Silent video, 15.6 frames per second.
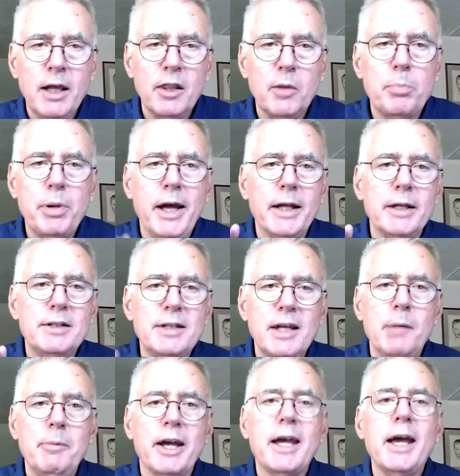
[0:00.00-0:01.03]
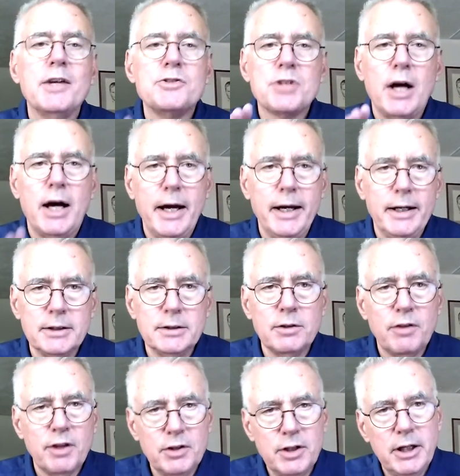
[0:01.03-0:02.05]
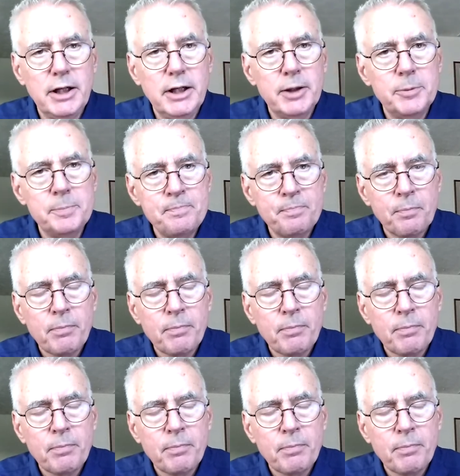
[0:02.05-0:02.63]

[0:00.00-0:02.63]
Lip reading: The pandemic has heightened the need